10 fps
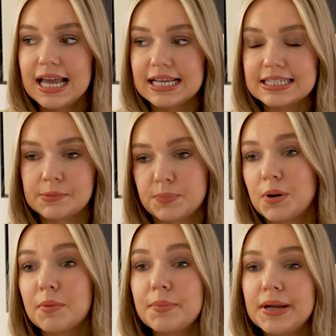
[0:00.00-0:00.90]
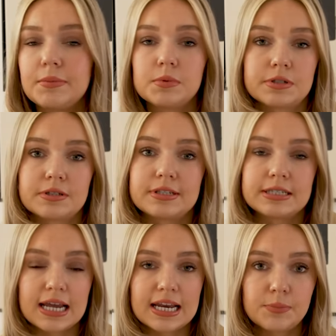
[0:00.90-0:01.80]
It's probably a more
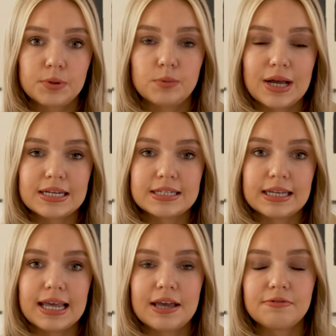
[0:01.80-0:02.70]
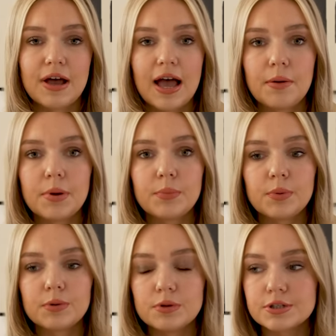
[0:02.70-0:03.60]
sustainable way to live, but
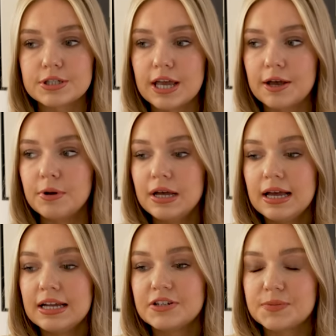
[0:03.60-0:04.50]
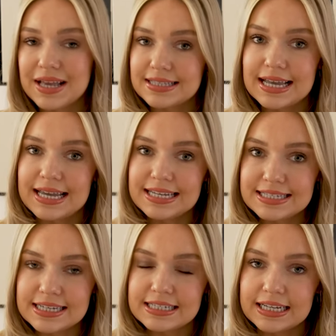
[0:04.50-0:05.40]
also just makes it
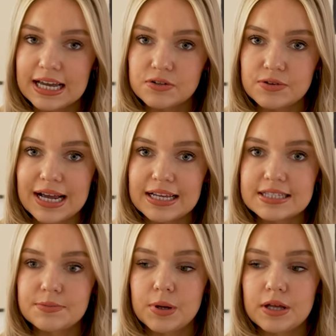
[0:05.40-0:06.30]
easier to get dressed.